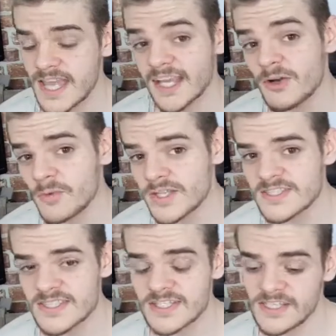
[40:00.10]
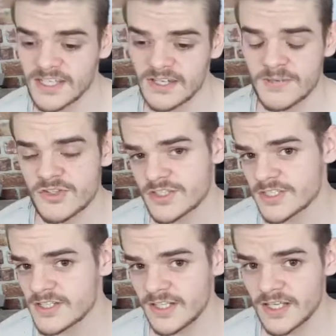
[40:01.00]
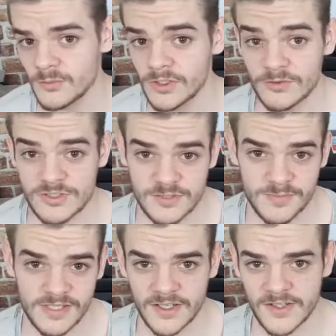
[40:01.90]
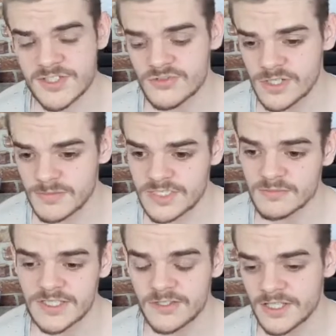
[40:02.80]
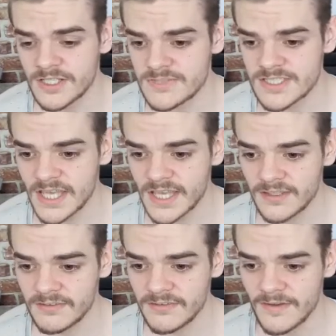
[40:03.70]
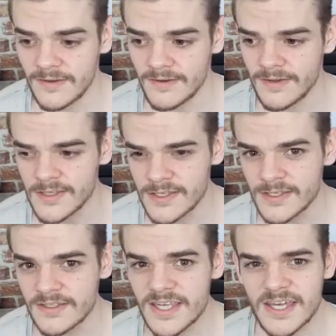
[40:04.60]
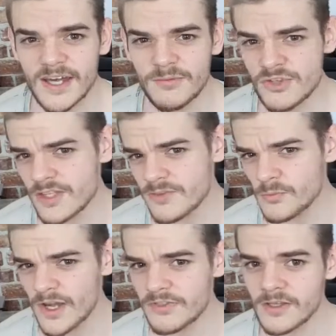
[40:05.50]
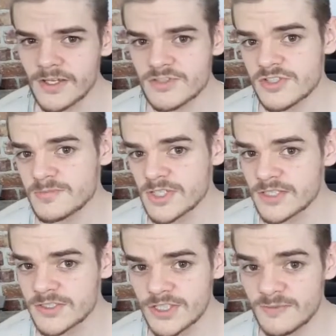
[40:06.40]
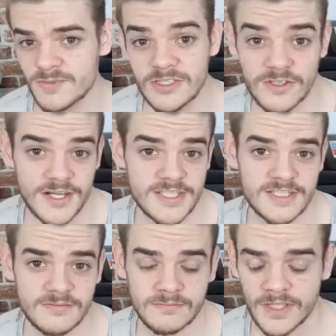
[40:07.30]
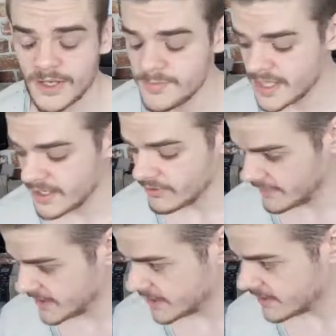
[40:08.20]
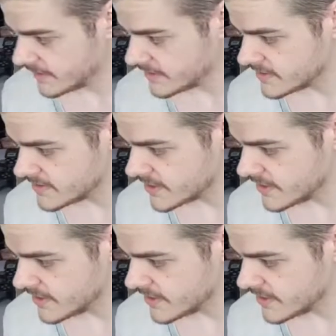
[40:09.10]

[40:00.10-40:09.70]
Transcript: Hangout Wednesdays, like I mentioned earlier, will also be live streamed sometimes, and yeah, I'm not sure what other live streams I could do, but you guys can help me out on that and